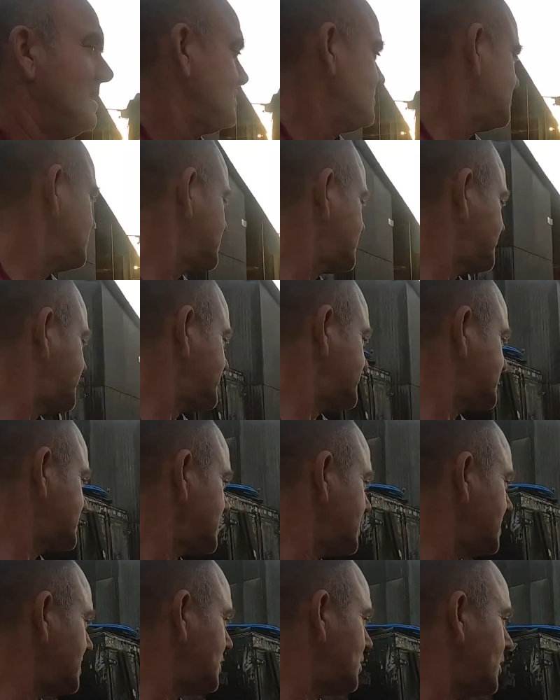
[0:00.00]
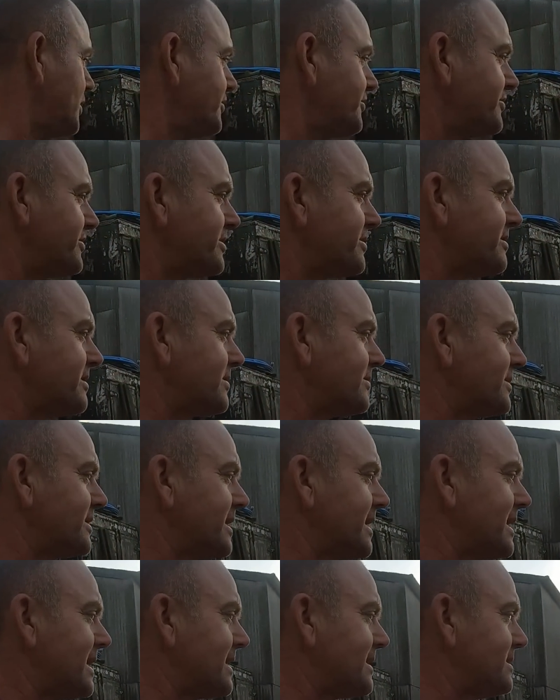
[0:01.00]
just for sort of wandering around
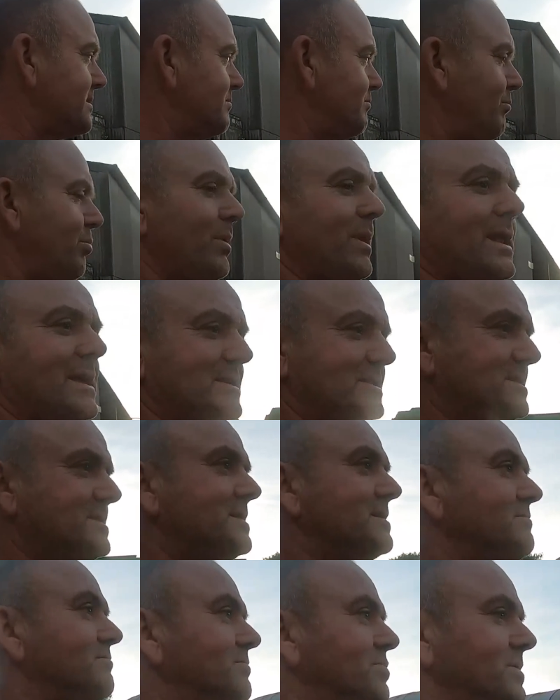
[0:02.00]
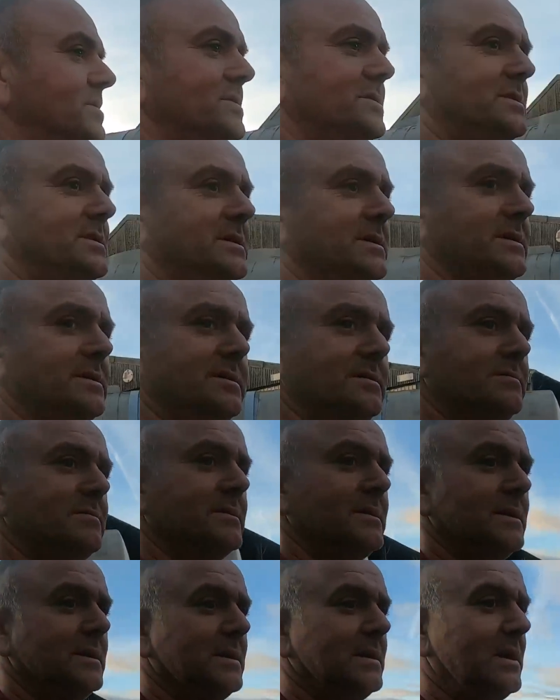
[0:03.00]
yard and blasting bloody
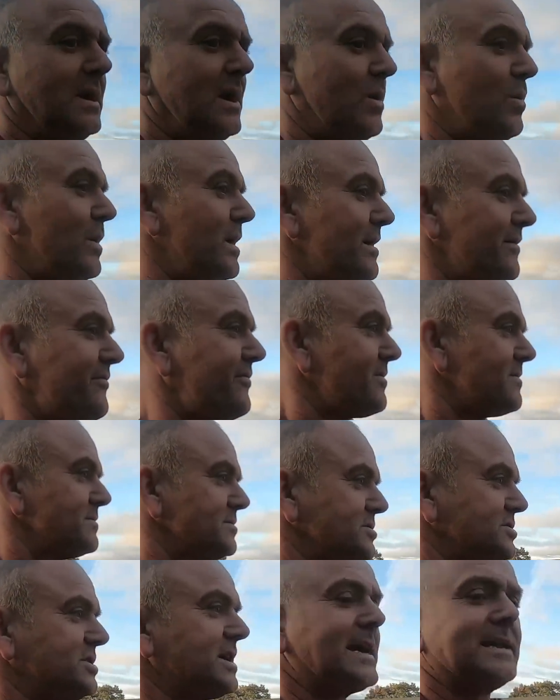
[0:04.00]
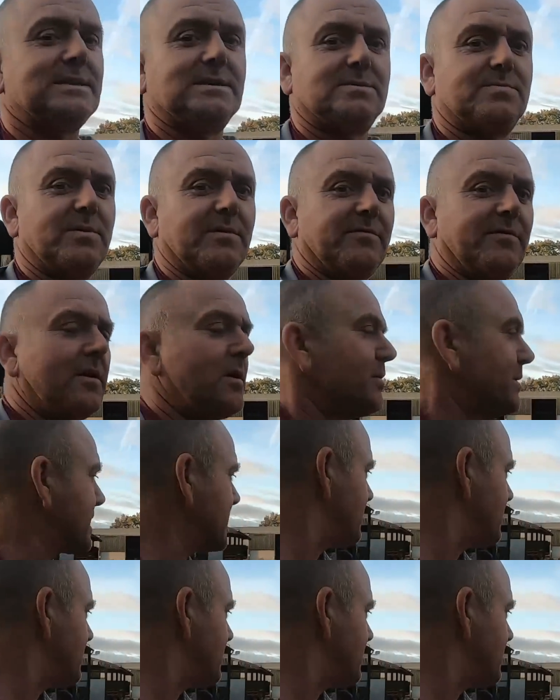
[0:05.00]
away from sheds before we